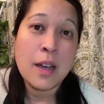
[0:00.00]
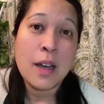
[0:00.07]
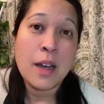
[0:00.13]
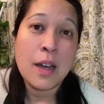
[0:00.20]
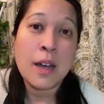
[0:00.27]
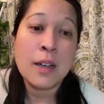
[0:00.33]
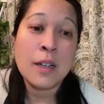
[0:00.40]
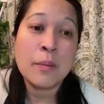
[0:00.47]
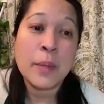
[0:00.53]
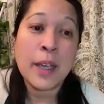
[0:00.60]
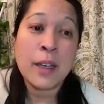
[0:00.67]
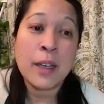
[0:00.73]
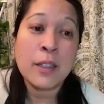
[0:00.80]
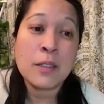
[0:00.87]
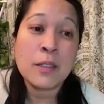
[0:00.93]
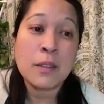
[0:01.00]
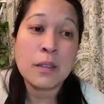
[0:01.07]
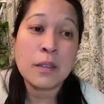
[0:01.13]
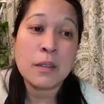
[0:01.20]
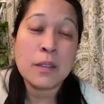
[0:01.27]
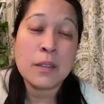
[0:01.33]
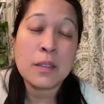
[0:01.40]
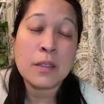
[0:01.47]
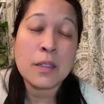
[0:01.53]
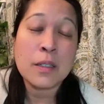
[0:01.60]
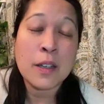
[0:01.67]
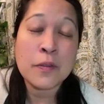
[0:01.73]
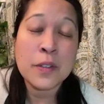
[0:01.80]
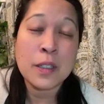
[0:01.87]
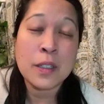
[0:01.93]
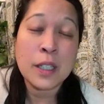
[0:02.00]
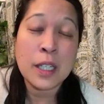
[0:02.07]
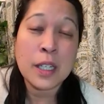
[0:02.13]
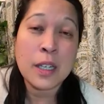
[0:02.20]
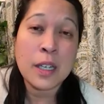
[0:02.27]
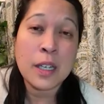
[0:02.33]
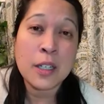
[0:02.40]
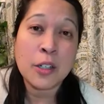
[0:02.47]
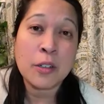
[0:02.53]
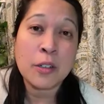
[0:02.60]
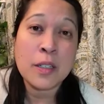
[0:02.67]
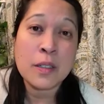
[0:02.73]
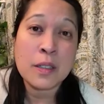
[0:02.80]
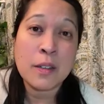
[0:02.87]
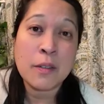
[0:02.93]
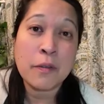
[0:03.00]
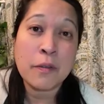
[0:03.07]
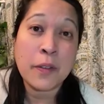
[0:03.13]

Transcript: And definitely increasing